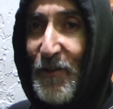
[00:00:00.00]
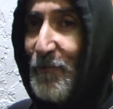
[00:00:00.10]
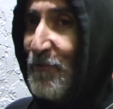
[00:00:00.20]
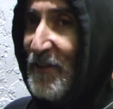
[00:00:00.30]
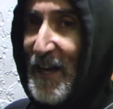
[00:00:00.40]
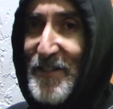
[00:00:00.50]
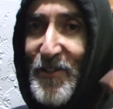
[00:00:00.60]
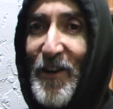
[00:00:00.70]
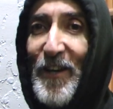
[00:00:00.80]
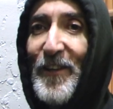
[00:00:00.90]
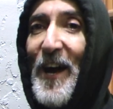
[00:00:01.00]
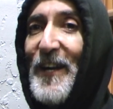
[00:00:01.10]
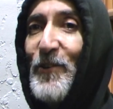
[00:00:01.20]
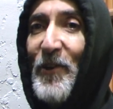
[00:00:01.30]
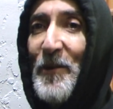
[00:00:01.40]
Oh boy, that's got a
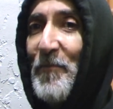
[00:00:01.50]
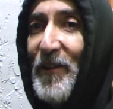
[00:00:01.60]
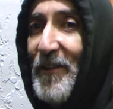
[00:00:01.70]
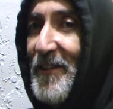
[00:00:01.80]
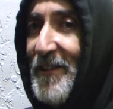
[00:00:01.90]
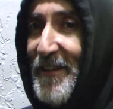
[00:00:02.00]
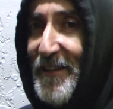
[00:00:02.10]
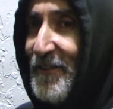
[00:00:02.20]
lot of credibility in it.